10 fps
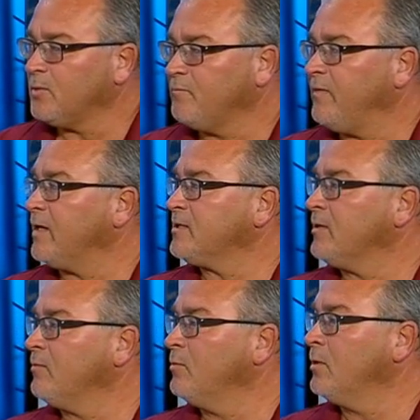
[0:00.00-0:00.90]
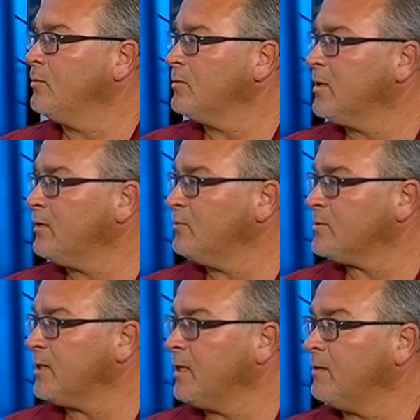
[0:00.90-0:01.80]
affects everyone when once
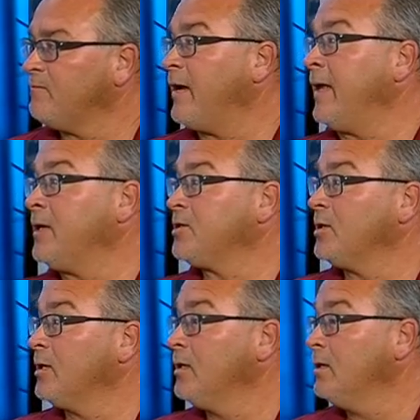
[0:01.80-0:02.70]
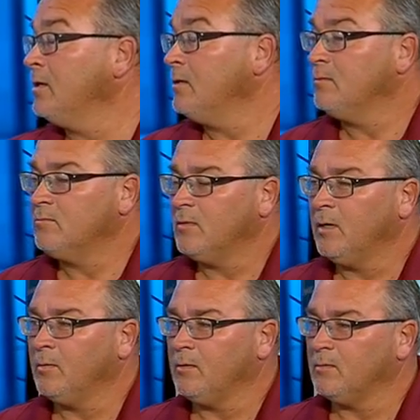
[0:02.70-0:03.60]
they get it financially, uh,